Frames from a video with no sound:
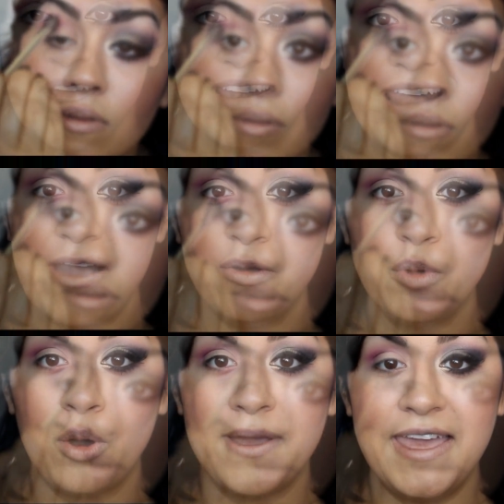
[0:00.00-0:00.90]
Now I'm
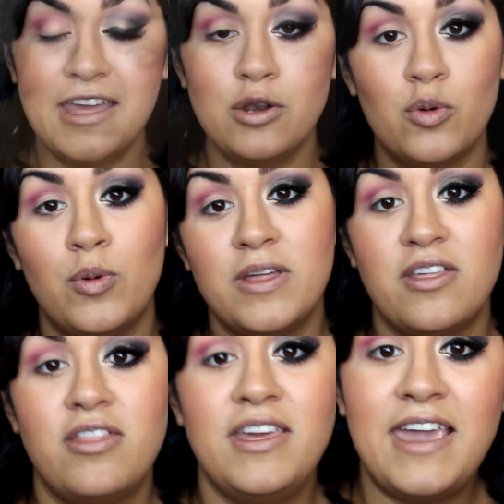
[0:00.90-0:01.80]
going in
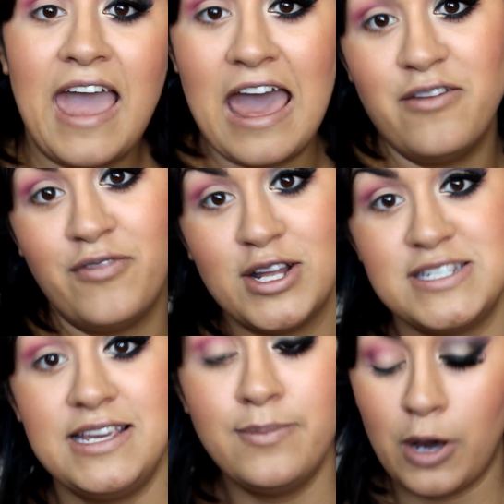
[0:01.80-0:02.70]
with the Kat Von
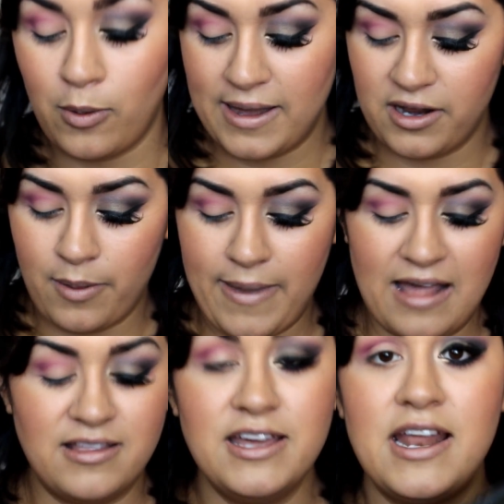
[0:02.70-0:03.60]
D Poetica
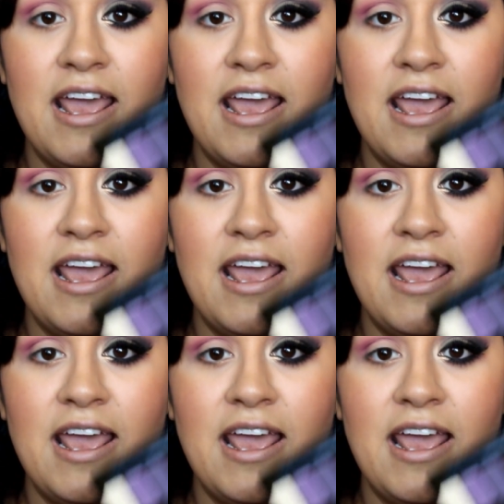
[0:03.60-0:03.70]
palette,